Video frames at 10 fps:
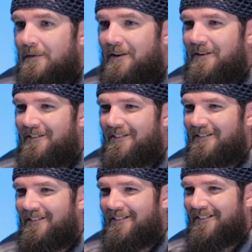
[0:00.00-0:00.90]
I
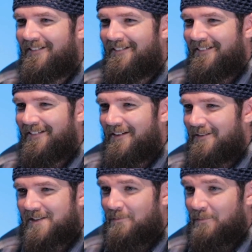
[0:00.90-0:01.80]

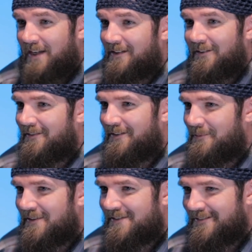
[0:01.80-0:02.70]
was combining all the
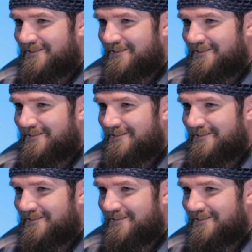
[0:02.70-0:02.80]
numbers.